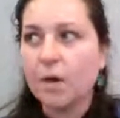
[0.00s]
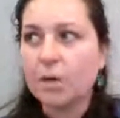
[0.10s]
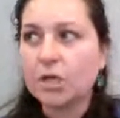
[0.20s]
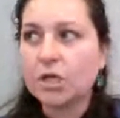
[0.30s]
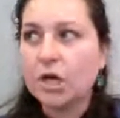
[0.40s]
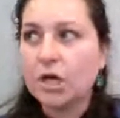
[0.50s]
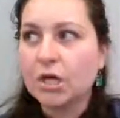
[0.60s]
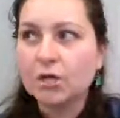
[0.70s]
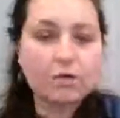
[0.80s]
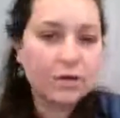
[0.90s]
Which
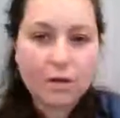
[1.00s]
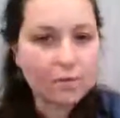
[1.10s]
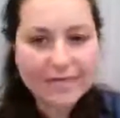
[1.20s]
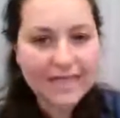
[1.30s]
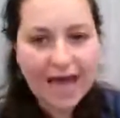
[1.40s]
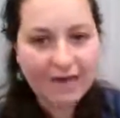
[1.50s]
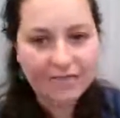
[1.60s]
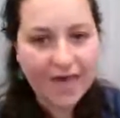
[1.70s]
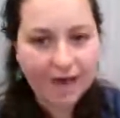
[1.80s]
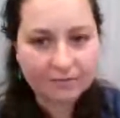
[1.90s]
you can always
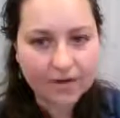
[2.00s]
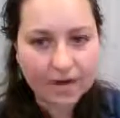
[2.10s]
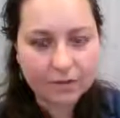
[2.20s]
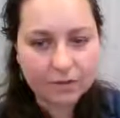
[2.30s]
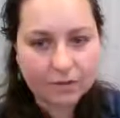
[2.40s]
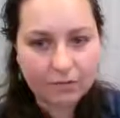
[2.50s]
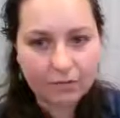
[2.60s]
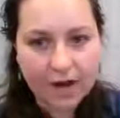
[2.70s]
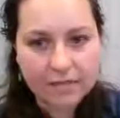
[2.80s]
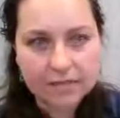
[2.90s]
have that, right? With your
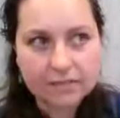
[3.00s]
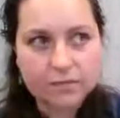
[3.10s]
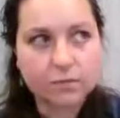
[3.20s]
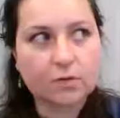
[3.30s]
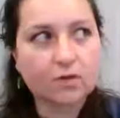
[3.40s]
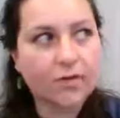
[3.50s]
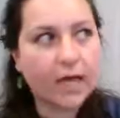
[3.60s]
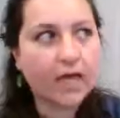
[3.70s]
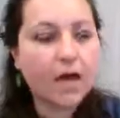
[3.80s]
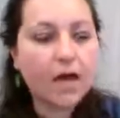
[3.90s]
friends is sort of
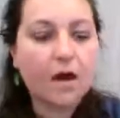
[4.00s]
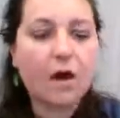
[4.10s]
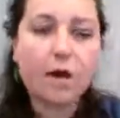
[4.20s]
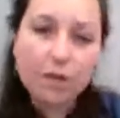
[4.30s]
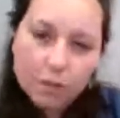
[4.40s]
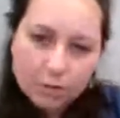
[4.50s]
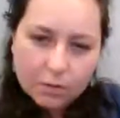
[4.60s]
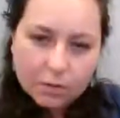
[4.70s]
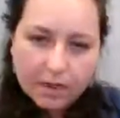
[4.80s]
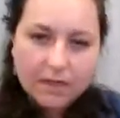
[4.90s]
like, are you
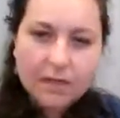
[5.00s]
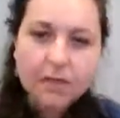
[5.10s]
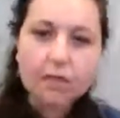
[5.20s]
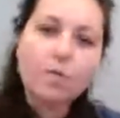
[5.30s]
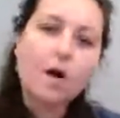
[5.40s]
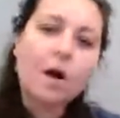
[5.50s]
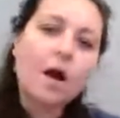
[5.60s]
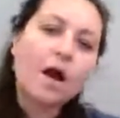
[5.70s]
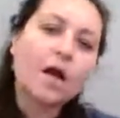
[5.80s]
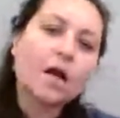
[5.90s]
who I think you
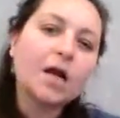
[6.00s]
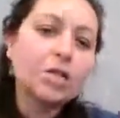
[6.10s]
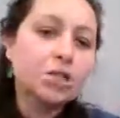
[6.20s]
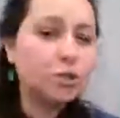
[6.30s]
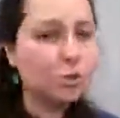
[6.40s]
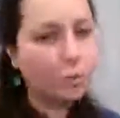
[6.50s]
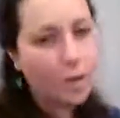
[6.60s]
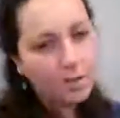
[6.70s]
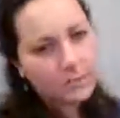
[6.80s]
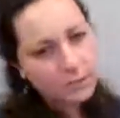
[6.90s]
are? Do you
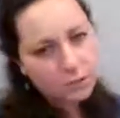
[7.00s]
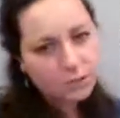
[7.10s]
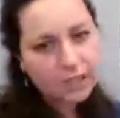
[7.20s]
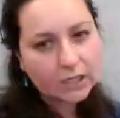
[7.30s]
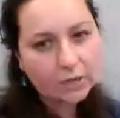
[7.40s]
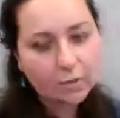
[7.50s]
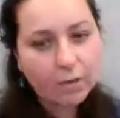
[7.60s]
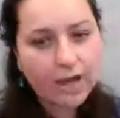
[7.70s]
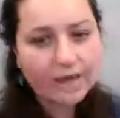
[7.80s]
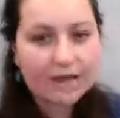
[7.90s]
want me to treat you the
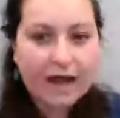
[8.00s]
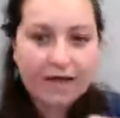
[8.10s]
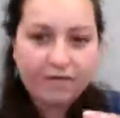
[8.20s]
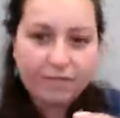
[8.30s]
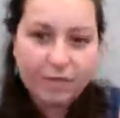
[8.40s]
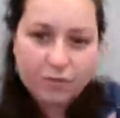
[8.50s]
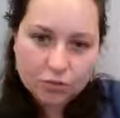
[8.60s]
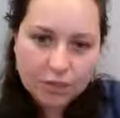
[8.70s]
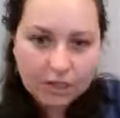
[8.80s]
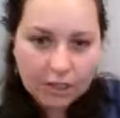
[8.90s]
way that I've been
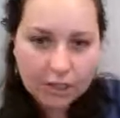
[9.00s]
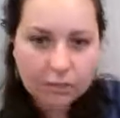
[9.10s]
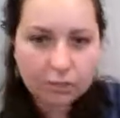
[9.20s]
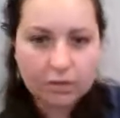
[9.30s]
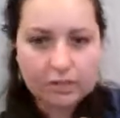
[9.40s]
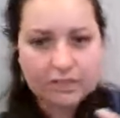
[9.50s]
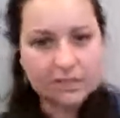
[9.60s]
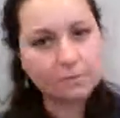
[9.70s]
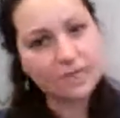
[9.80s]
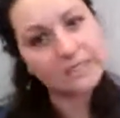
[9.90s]
treating you, or is
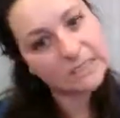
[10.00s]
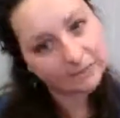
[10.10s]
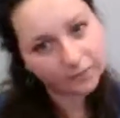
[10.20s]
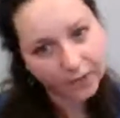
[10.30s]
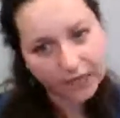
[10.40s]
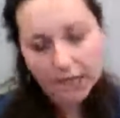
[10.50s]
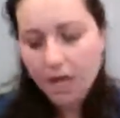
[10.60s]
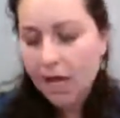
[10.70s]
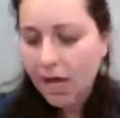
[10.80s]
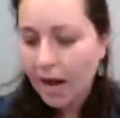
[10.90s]
something different?
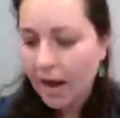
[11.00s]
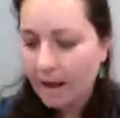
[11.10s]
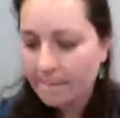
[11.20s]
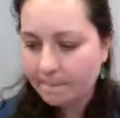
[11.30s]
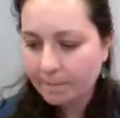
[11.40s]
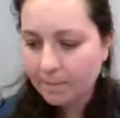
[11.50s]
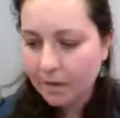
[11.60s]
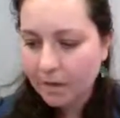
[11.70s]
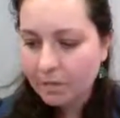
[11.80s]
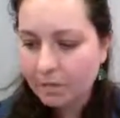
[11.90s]

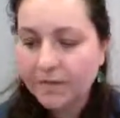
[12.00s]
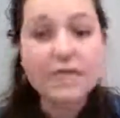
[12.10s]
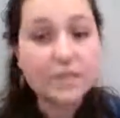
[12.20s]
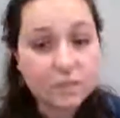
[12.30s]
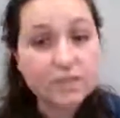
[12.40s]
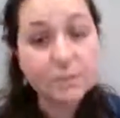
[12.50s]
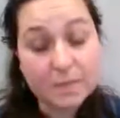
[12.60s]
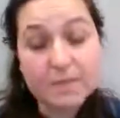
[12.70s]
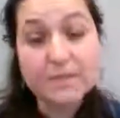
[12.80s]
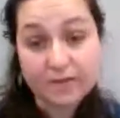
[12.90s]
But this one's
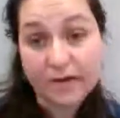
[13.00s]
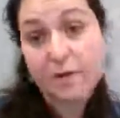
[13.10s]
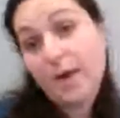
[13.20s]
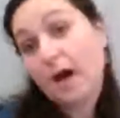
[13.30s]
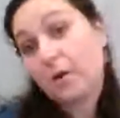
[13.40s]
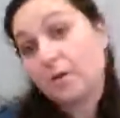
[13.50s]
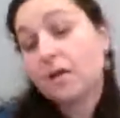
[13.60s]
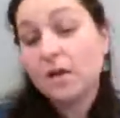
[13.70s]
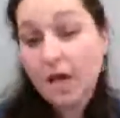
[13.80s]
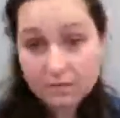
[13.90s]
specific about
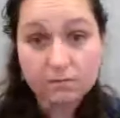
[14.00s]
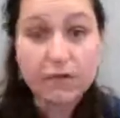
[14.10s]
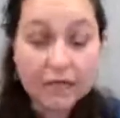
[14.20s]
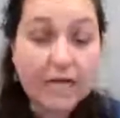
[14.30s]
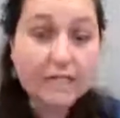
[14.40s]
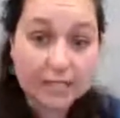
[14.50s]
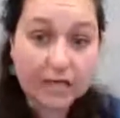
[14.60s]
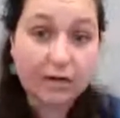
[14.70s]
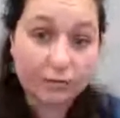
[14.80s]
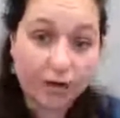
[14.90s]
realizing
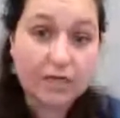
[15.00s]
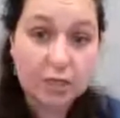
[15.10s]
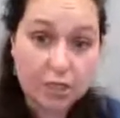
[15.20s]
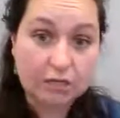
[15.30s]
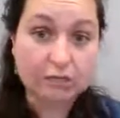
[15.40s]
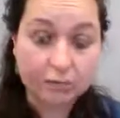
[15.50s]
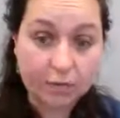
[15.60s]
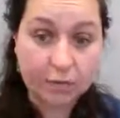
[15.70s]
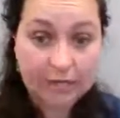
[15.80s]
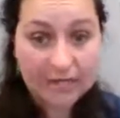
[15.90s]
that her friend is gender
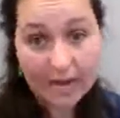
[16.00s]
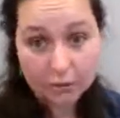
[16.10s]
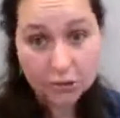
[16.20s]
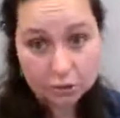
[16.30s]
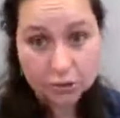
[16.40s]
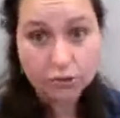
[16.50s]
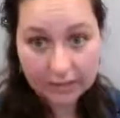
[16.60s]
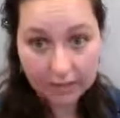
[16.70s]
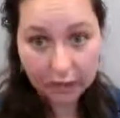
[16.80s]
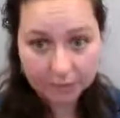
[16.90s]
fluid and how she should
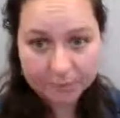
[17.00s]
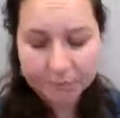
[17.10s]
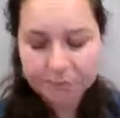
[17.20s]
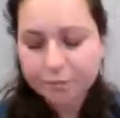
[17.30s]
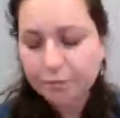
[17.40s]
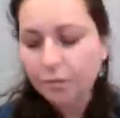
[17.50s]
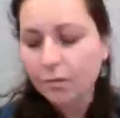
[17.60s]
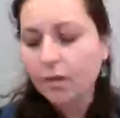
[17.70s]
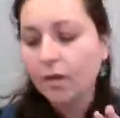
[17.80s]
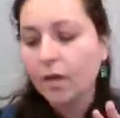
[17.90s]
treat her.
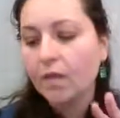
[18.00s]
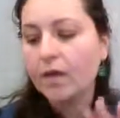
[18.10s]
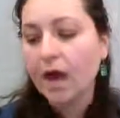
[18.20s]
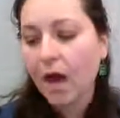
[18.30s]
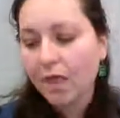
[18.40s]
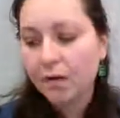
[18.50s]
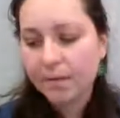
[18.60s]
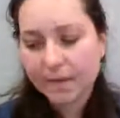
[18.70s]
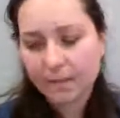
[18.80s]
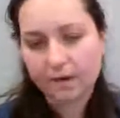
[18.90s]
The other
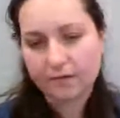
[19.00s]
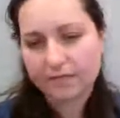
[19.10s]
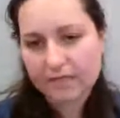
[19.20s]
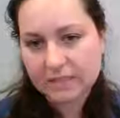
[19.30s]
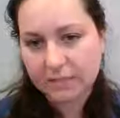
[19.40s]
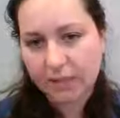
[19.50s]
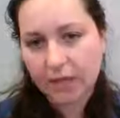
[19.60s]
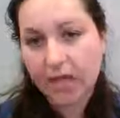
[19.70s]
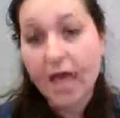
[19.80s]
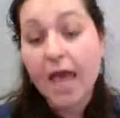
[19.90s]
big part of this
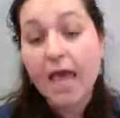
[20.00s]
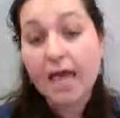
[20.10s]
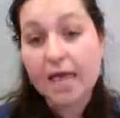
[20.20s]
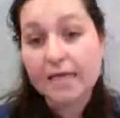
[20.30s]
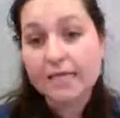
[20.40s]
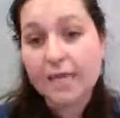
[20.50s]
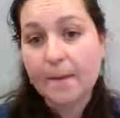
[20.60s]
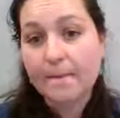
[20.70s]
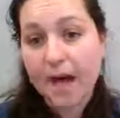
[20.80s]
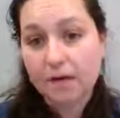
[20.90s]
book is
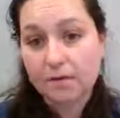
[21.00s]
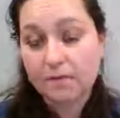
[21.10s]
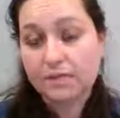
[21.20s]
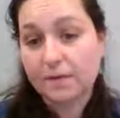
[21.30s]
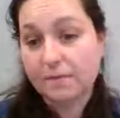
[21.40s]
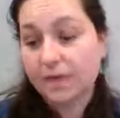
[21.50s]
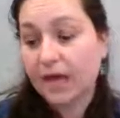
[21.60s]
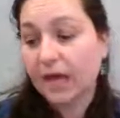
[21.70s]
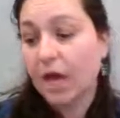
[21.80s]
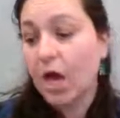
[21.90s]
about
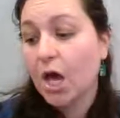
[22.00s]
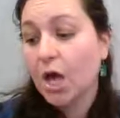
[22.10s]
something